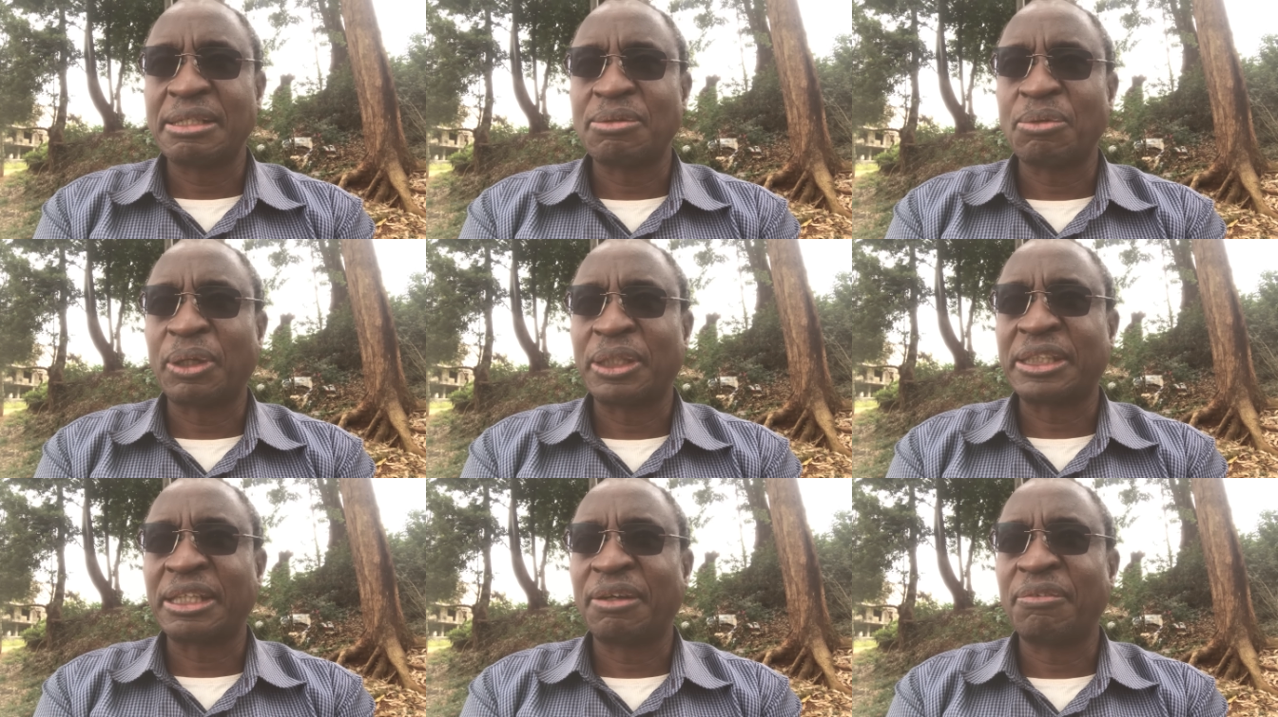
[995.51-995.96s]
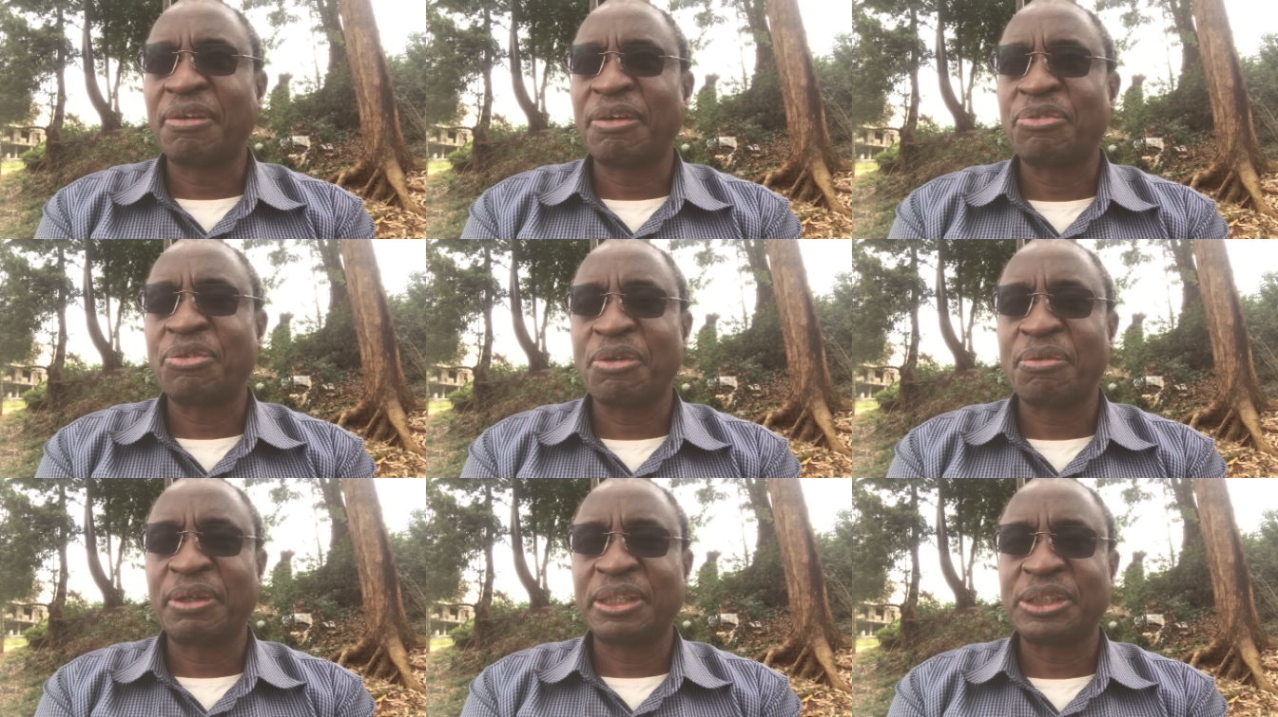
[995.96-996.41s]
whatever
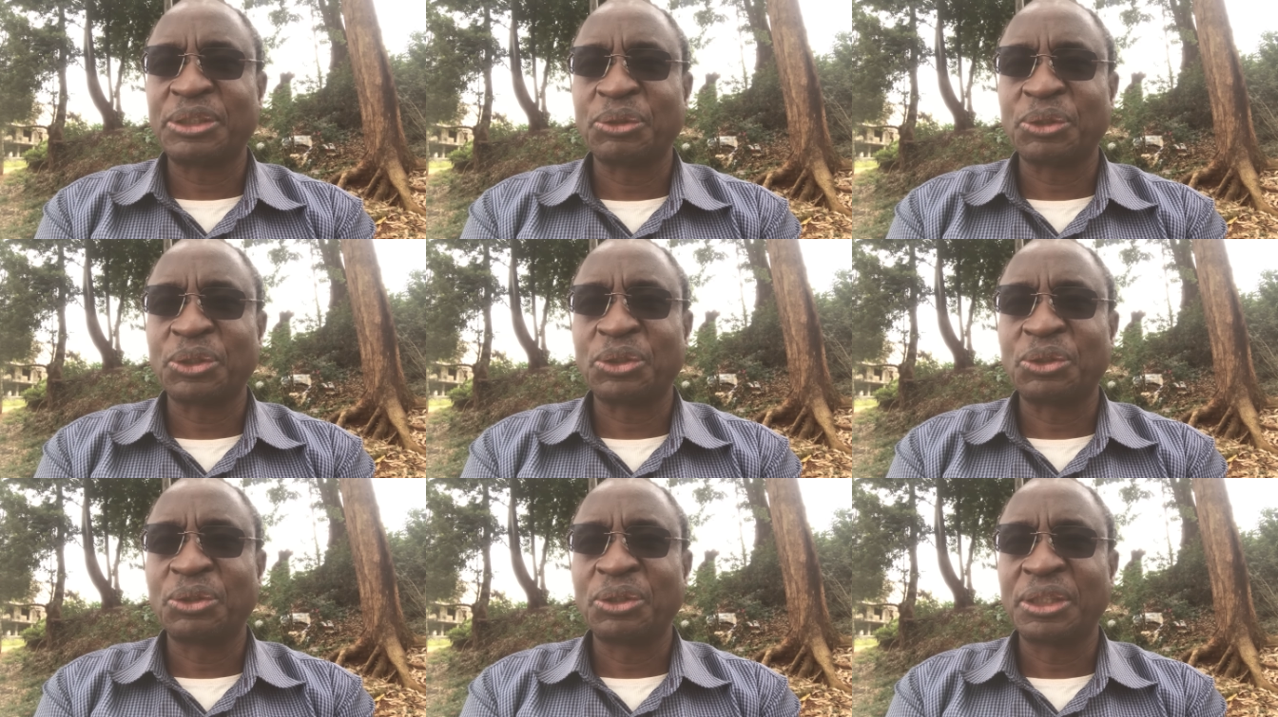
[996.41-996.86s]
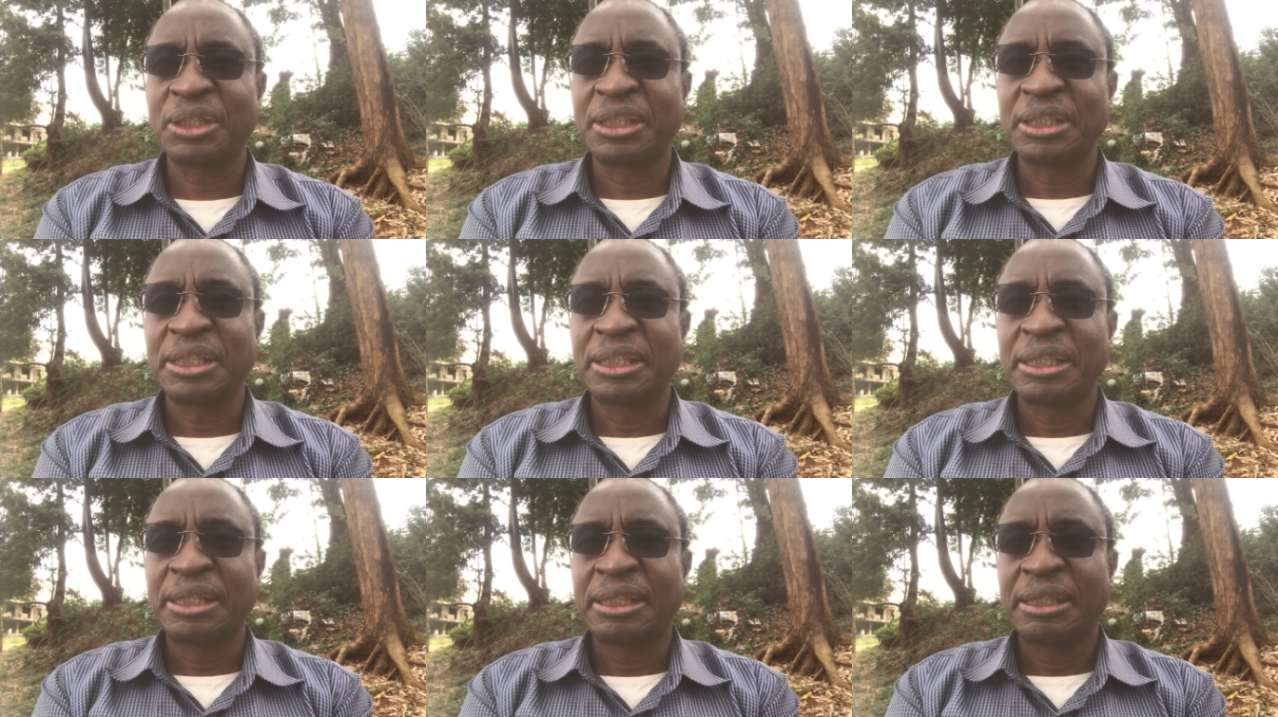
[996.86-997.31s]
favors she was doing,
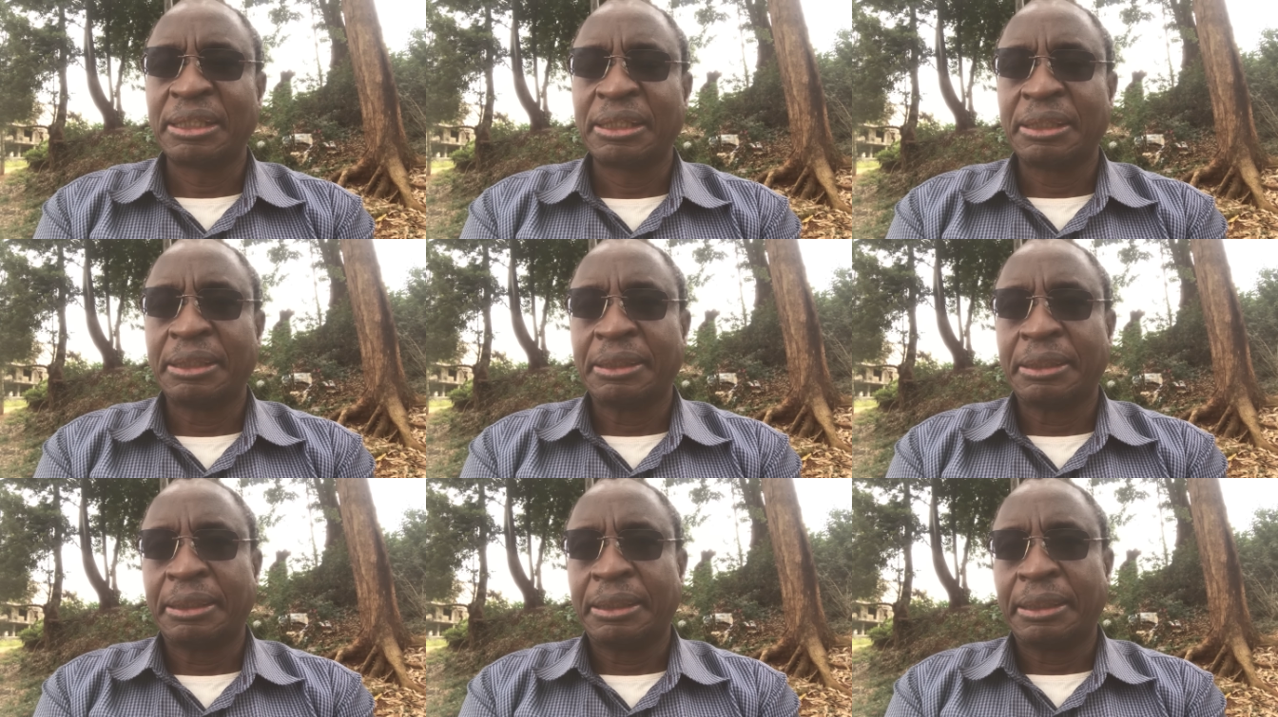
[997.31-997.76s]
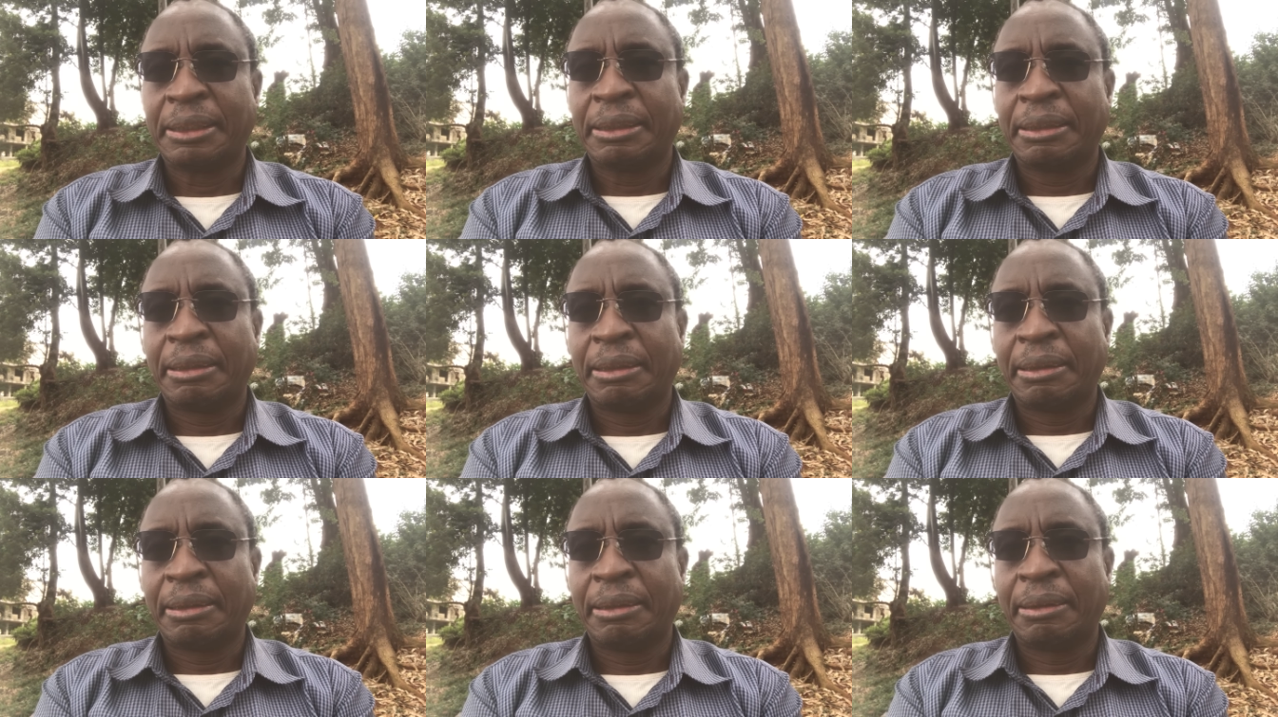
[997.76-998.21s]

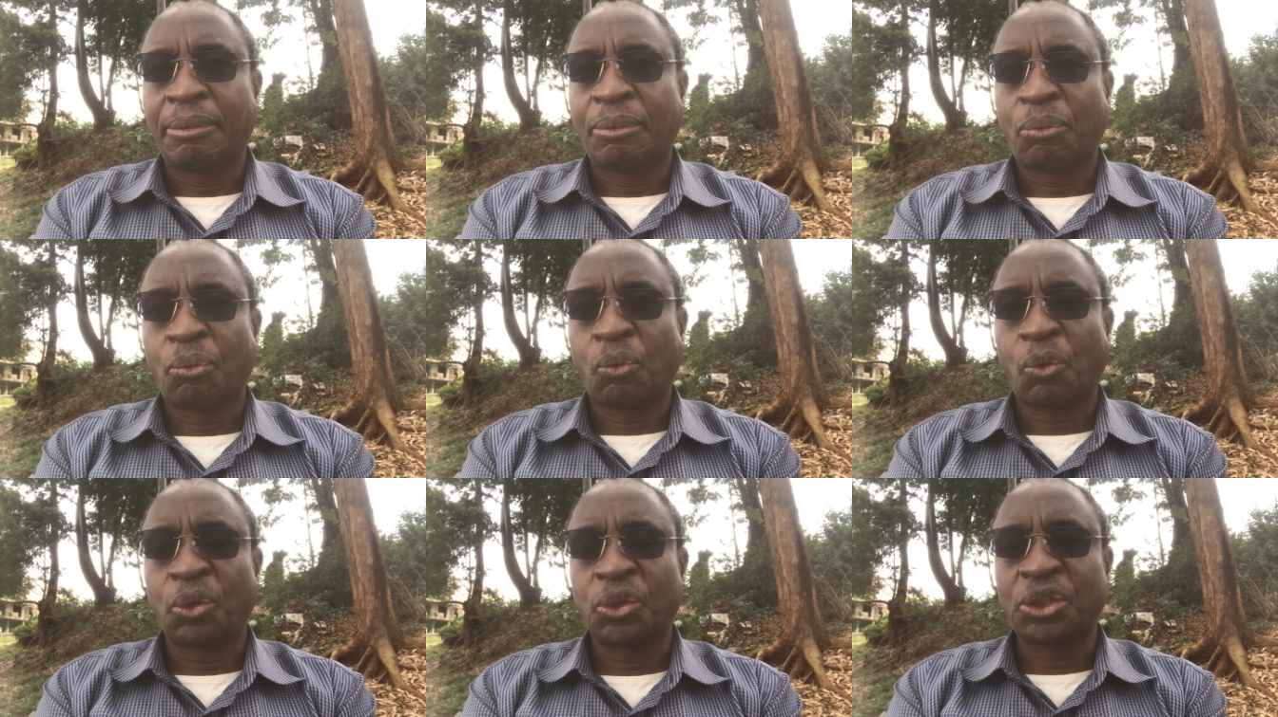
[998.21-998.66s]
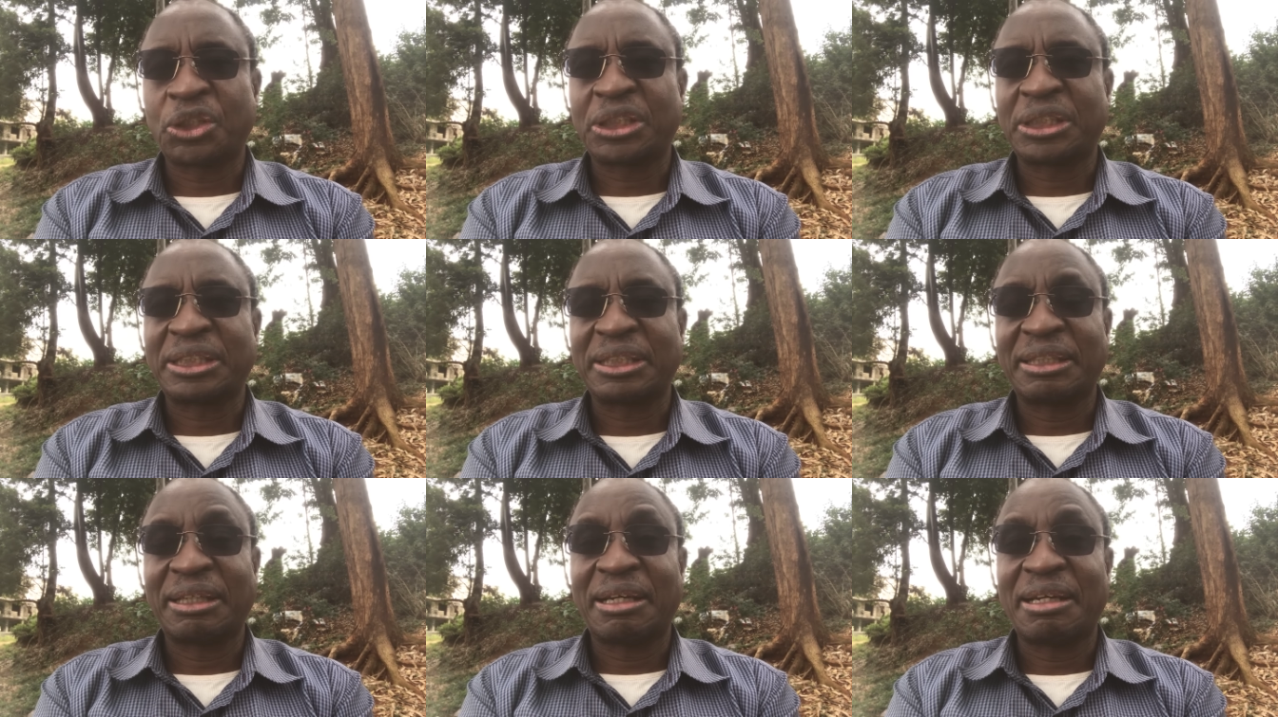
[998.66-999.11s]

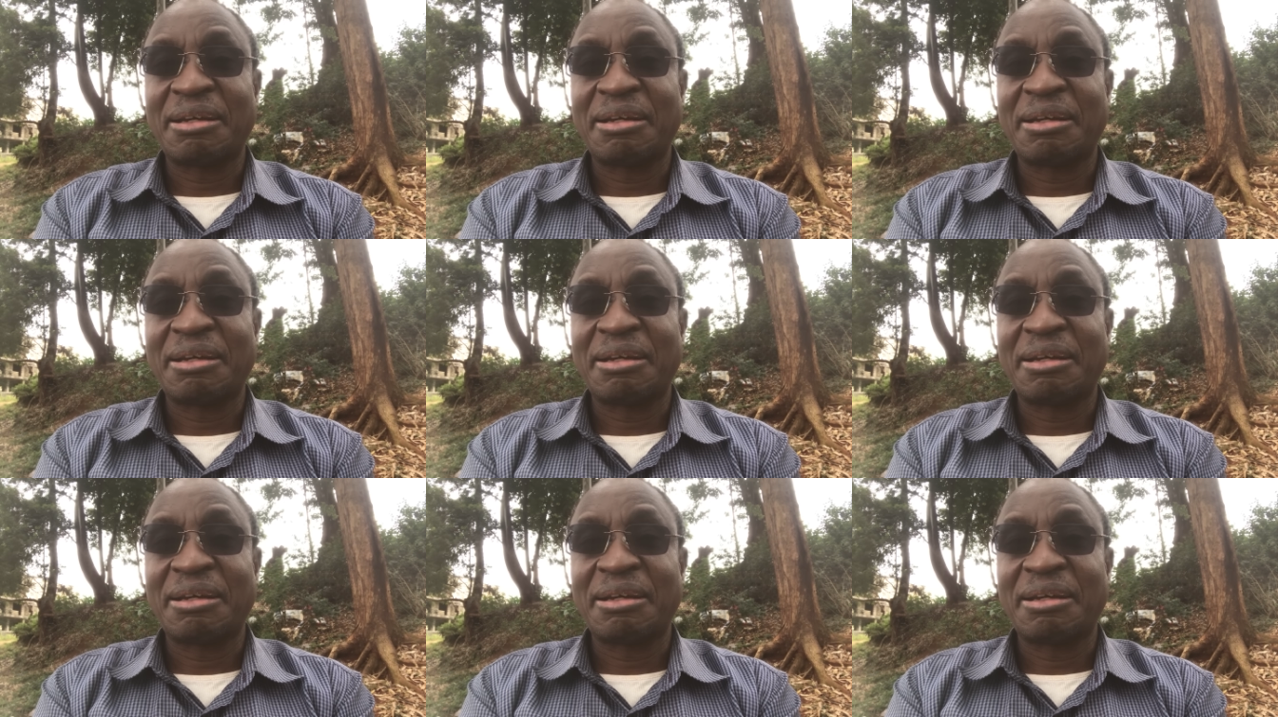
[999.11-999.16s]
was